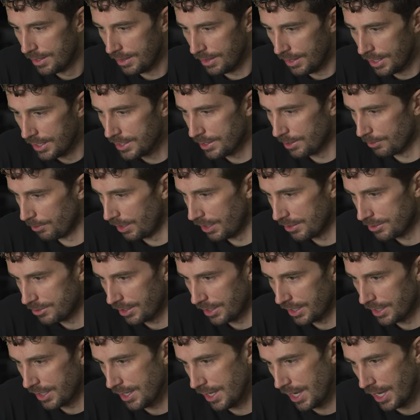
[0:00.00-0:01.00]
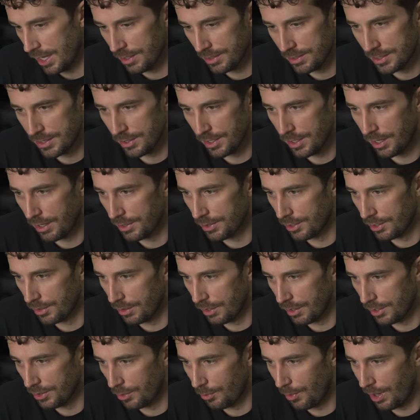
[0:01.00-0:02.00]
This is what I was trying to get at. So on
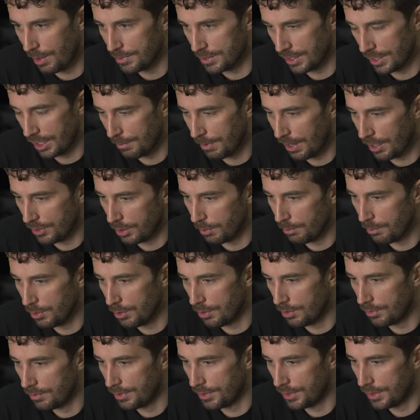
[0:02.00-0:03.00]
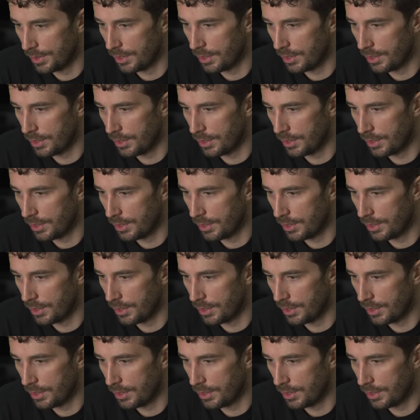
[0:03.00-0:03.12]
their on their website about the boot,